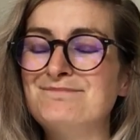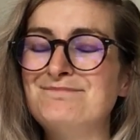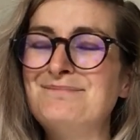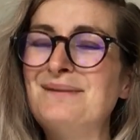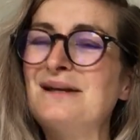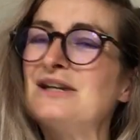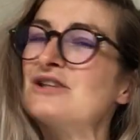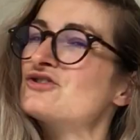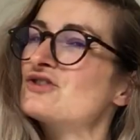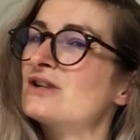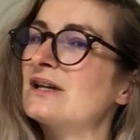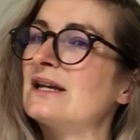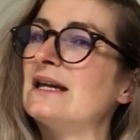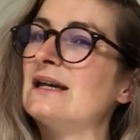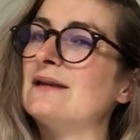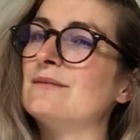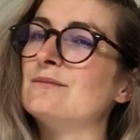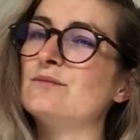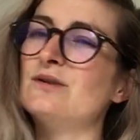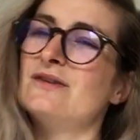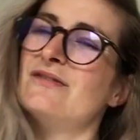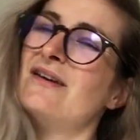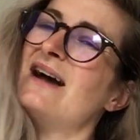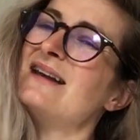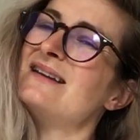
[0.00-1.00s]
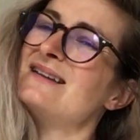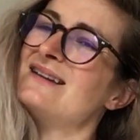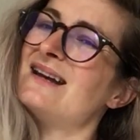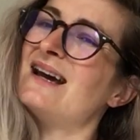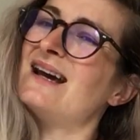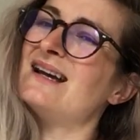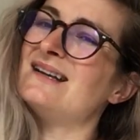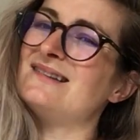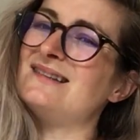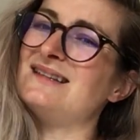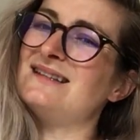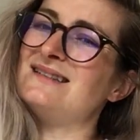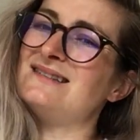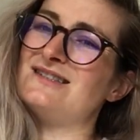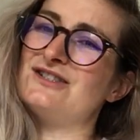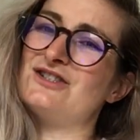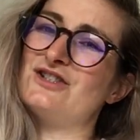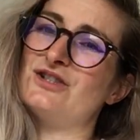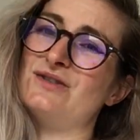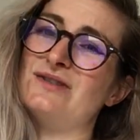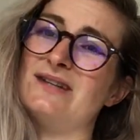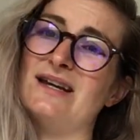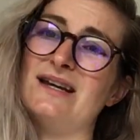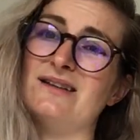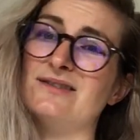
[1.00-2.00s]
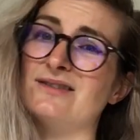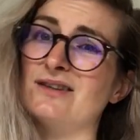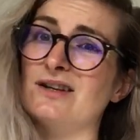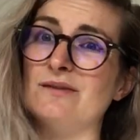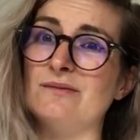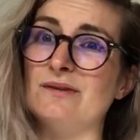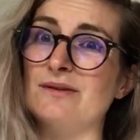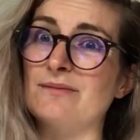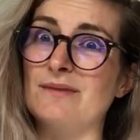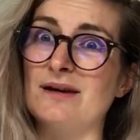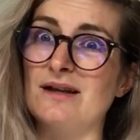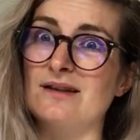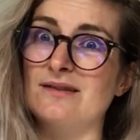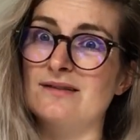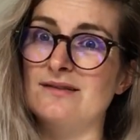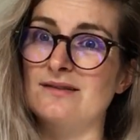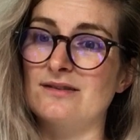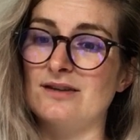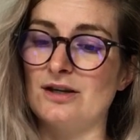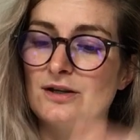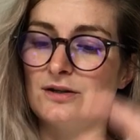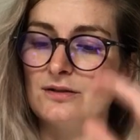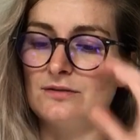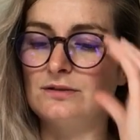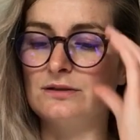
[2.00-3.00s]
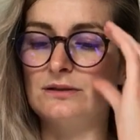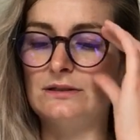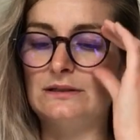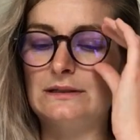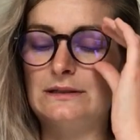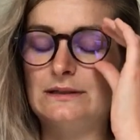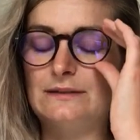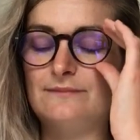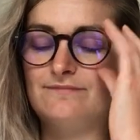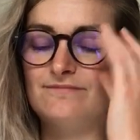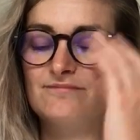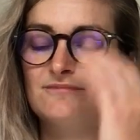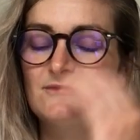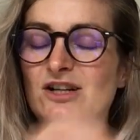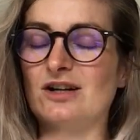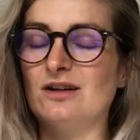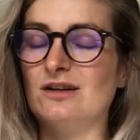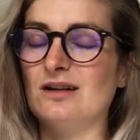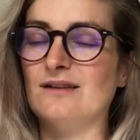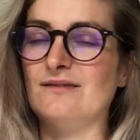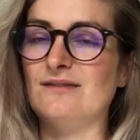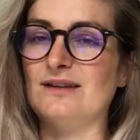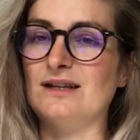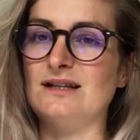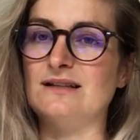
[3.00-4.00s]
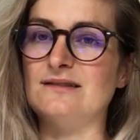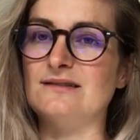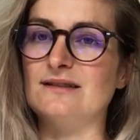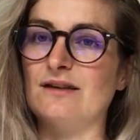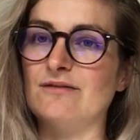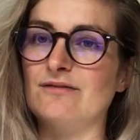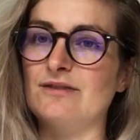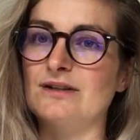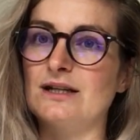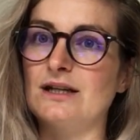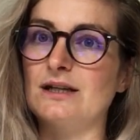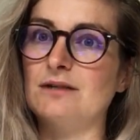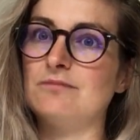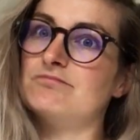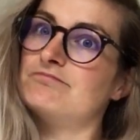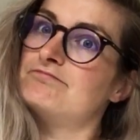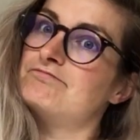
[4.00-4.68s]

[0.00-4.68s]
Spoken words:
Bit tricky. We've had a nice easy 2 days though with maths, so can't have it easy every day.